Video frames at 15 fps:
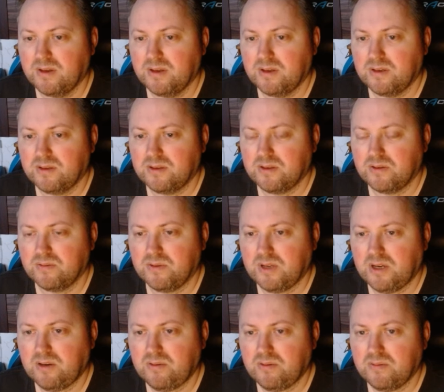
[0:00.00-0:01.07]
So
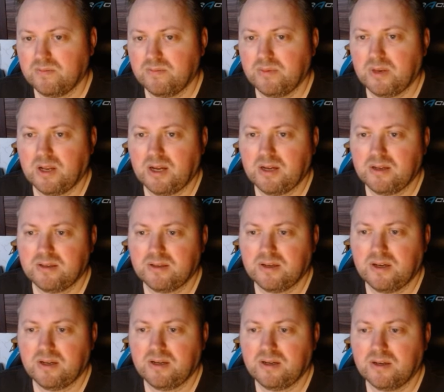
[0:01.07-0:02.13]
now black is
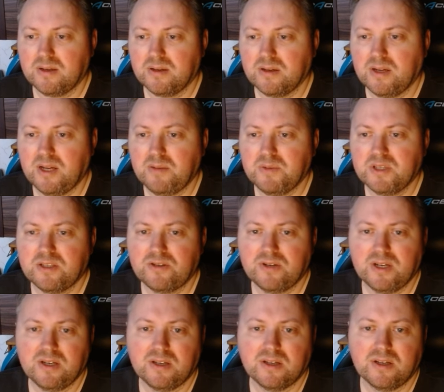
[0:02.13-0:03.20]
kind of game is
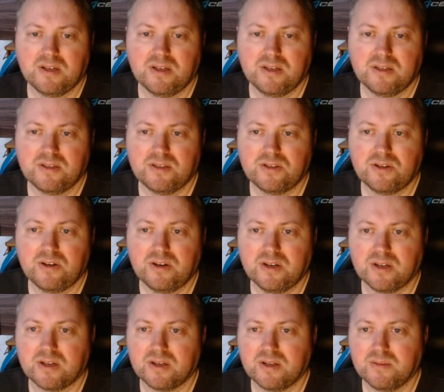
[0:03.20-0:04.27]

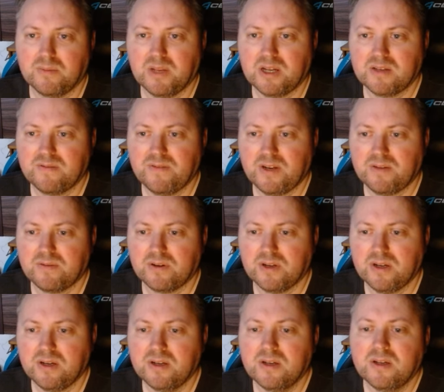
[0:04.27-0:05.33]
turning in black's favor,
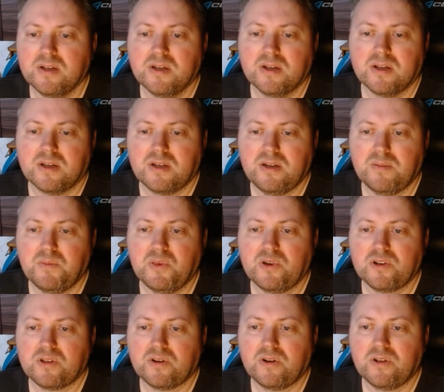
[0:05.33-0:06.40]
yeah. He
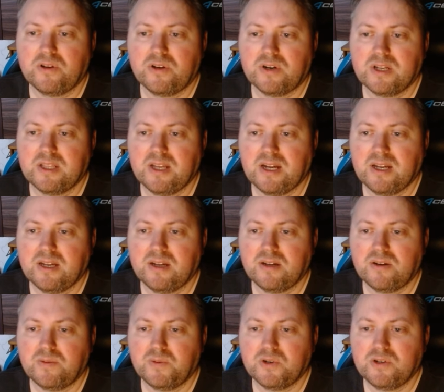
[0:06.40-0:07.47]
blocked all your attacking
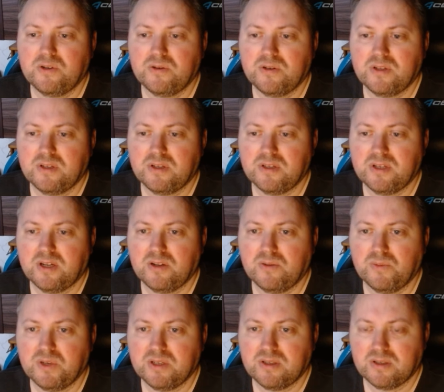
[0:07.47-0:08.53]
opportunities, yeah. You
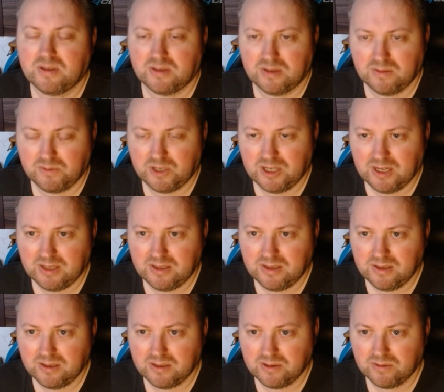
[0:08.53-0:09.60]
missed some
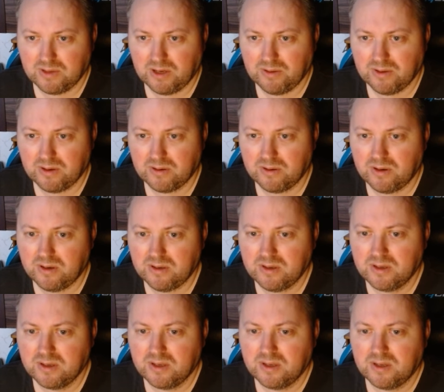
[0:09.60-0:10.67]
chances, so now they're gone,
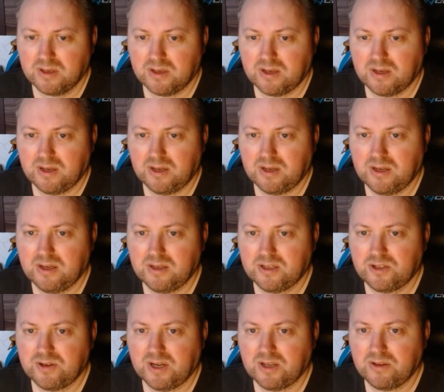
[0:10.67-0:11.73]
and he's
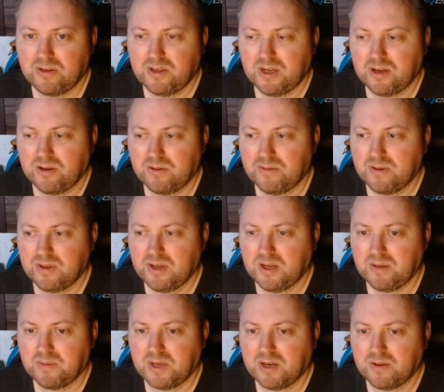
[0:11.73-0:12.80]
trying to take over the
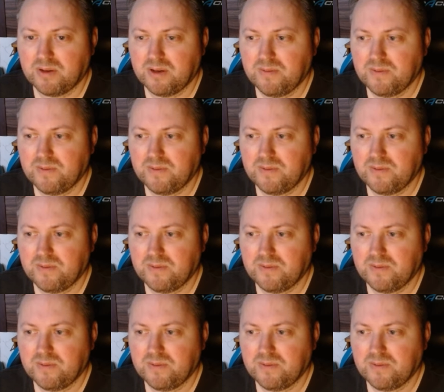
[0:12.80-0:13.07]
game now, yeah.